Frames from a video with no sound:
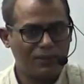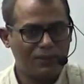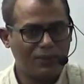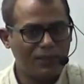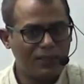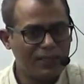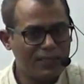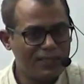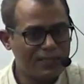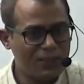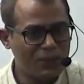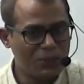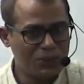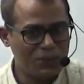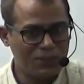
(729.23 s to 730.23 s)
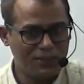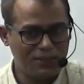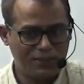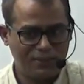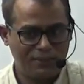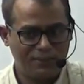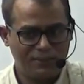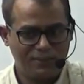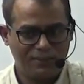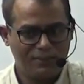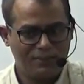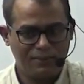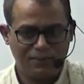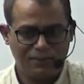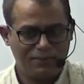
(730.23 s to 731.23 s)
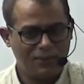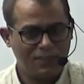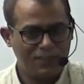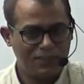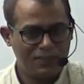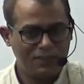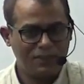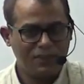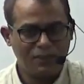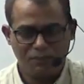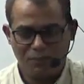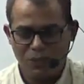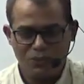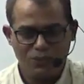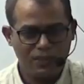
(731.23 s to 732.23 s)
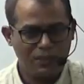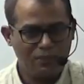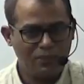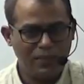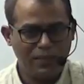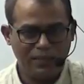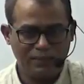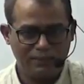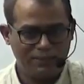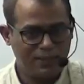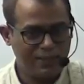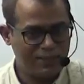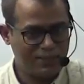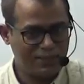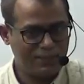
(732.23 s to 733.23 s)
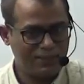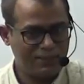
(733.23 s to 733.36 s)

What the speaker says: continents and oceans, finished. Mountain building, finished.